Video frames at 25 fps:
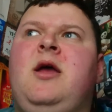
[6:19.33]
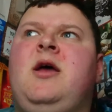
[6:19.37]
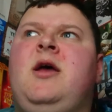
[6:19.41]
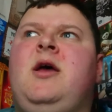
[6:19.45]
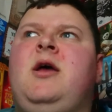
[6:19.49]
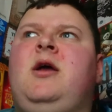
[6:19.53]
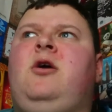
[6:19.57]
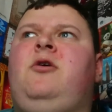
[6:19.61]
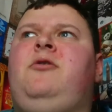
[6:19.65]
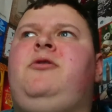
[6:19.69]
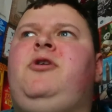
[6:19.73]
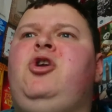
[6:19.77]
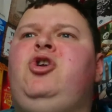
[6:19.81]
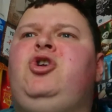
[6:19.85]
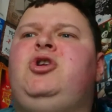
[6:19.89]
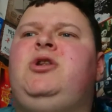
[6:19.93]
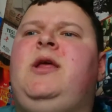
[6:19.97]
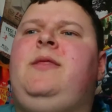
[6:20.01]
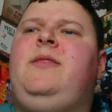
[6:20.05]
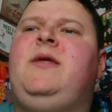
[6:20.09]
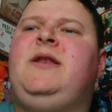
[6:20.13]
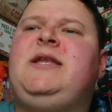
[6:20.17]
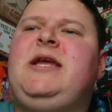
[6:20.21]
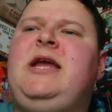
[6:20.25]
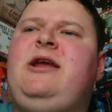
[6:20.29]
because usually the
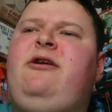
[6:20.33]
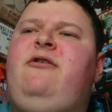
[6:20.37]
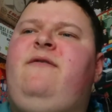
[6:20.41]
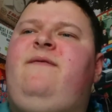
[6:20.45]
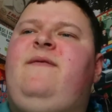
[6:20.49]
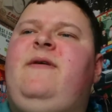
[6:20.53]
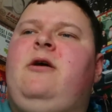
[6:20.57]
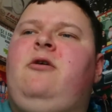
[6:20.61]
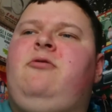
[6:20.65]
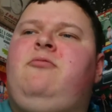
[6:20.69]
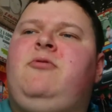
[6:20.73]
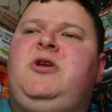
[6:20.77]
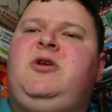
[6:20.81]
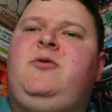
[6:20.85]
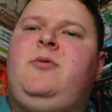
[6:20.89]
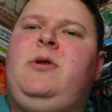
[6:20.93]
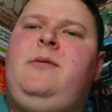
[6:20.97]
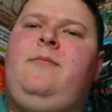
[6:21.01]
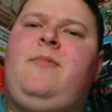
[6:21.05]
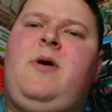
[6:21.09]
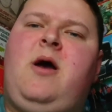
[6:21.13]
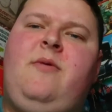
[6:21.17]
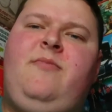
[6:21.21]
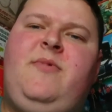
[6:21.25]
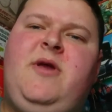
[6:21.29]
day refills, when you only
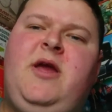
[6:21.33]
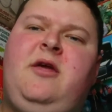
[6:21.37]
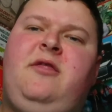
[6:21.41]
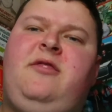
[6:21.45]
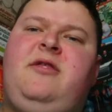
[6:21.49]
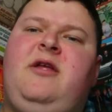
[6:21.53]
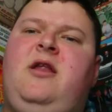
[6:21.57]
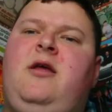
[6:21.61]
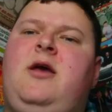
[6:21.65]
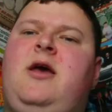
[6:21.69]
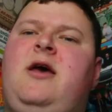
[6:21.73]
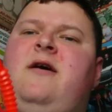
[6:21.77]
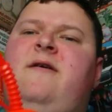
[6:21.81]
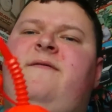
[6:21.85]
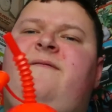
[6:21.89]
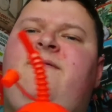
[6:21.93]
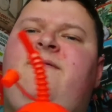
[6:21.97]
buy this £5 or